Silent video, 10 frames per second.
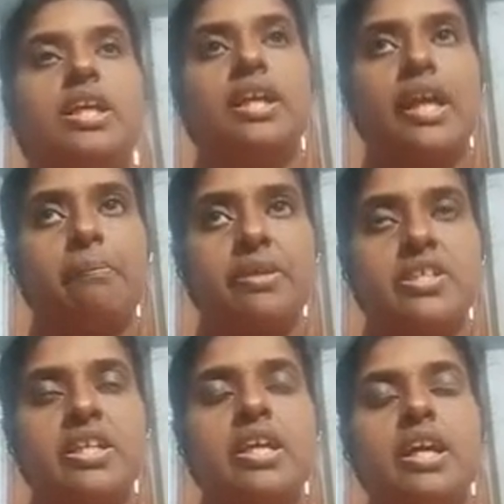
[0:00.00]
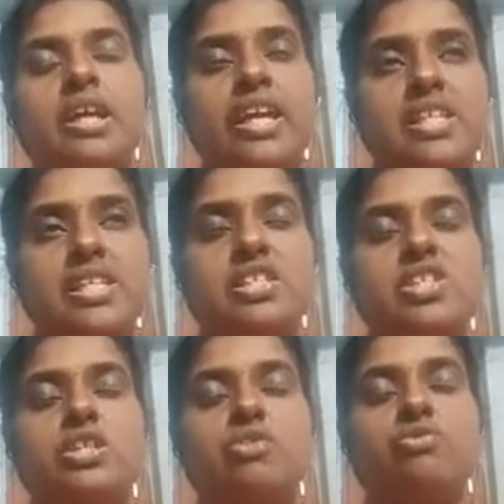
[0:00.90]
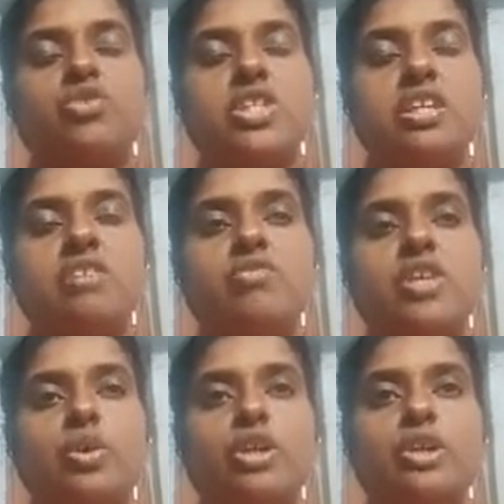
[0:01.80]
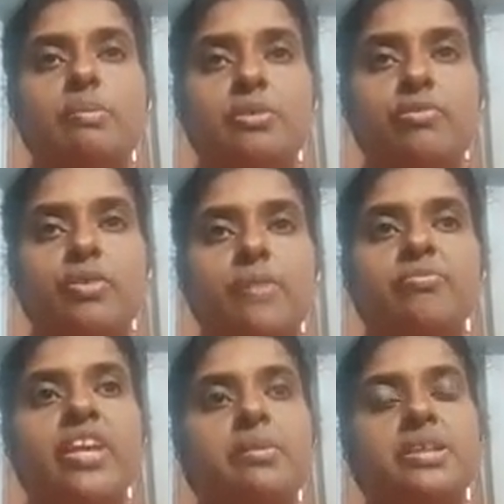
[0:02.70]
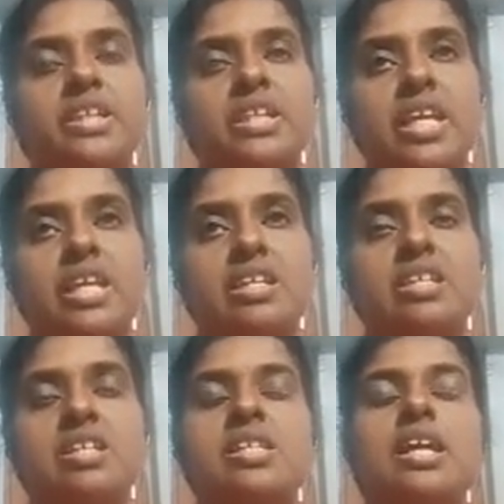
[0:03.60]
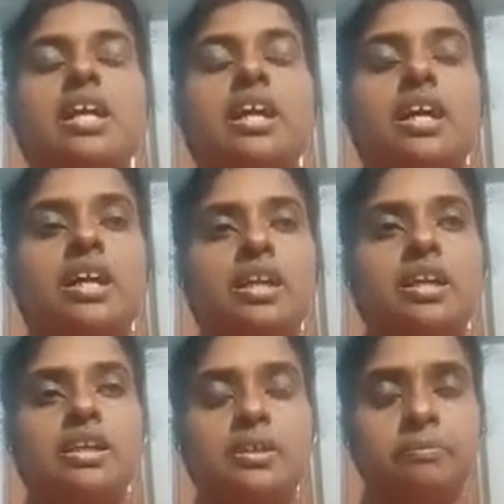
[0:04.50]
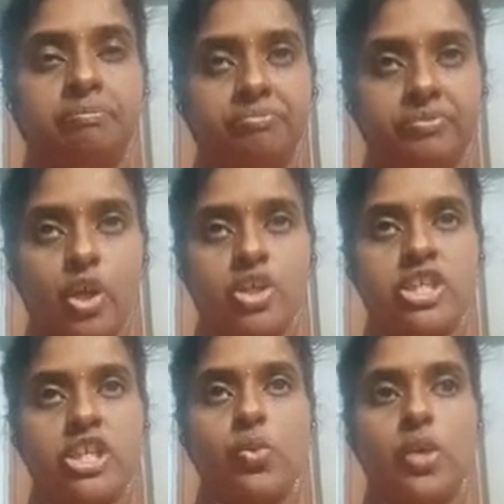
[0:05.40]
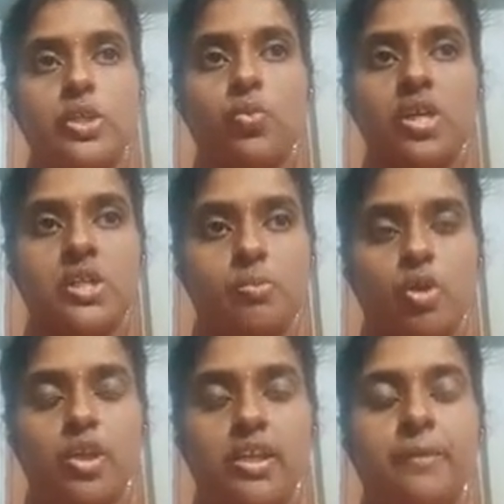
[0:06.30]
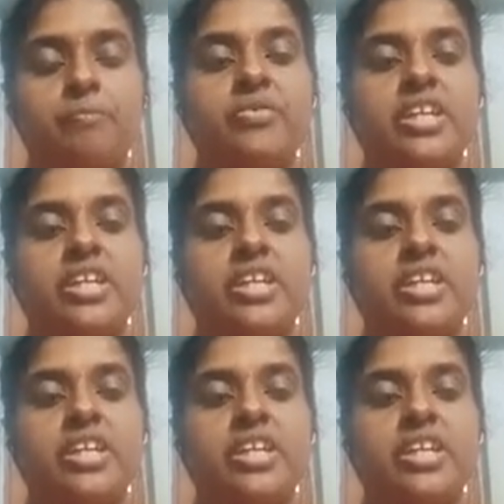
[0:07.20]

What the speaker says: Capital case sensitive checking we are going to perform. Capital A is not equal to a small a.